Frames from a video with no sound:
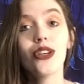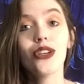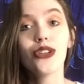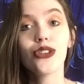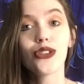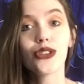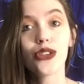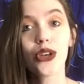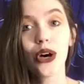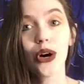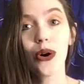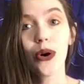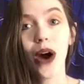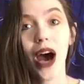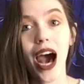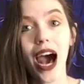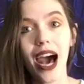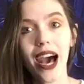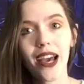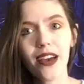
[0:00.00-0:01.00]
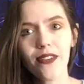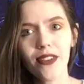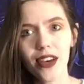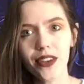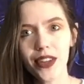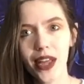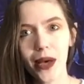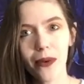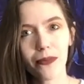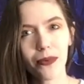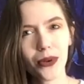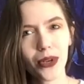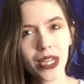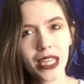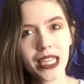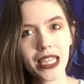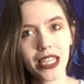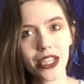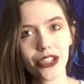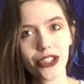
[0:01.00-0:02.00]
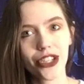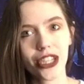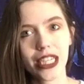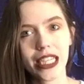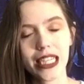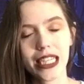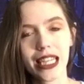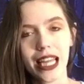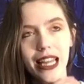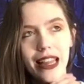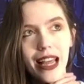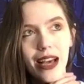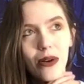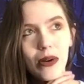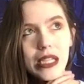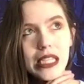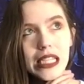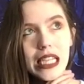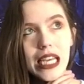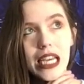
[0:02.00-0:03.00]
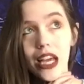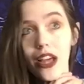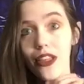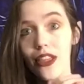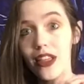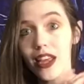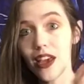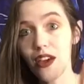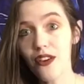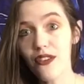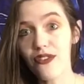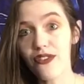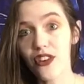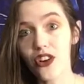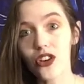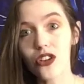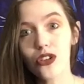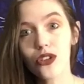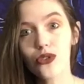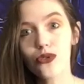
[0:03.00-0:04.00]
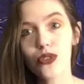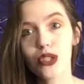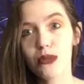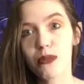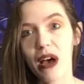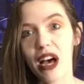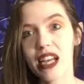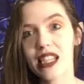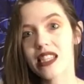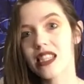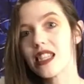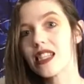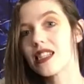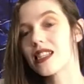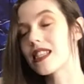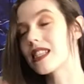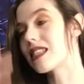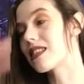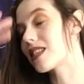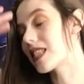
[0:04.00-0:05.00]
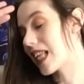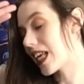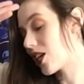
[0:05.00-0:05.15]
So I found that pretty eerie, that was, the first response, and it's this,